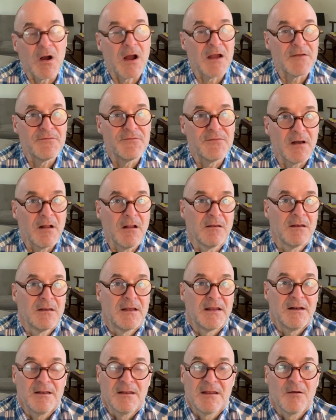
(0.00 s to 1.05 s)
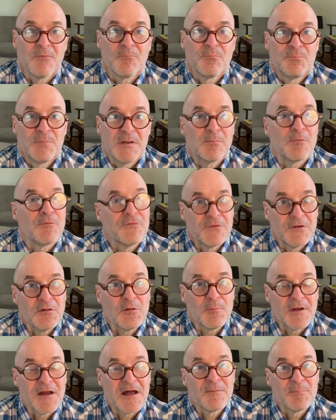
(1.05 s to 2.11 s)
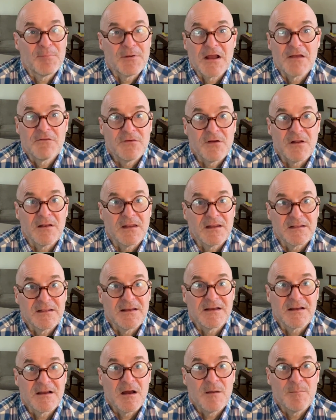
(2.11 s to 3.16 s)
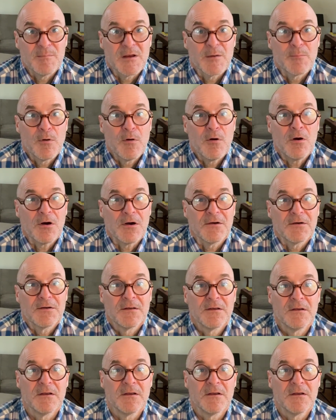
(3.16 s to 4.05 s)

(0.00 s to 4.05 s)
felt, I don't know how people feel about it, but I felt like they had cut me apart.